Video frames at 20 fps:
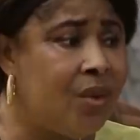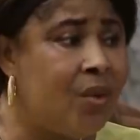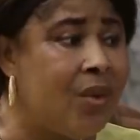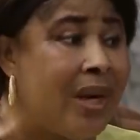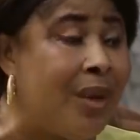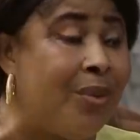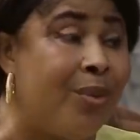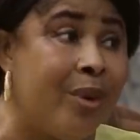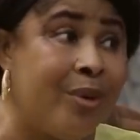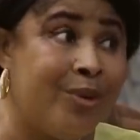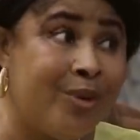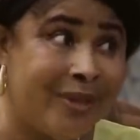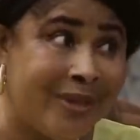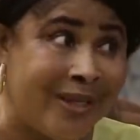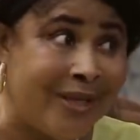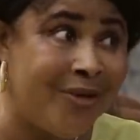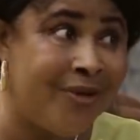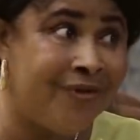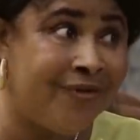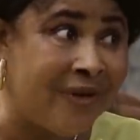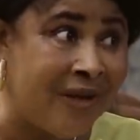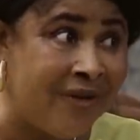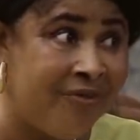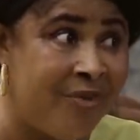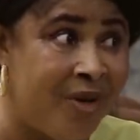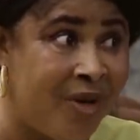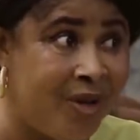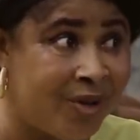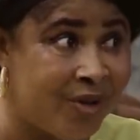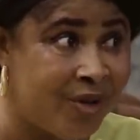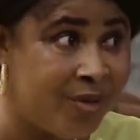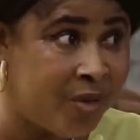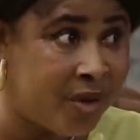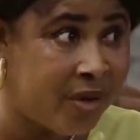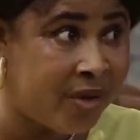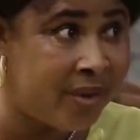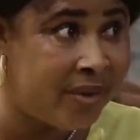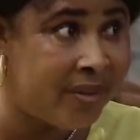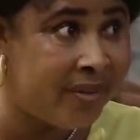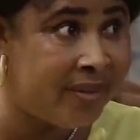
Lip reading: Don't worry, I'm going to send you $5 million tomorrow.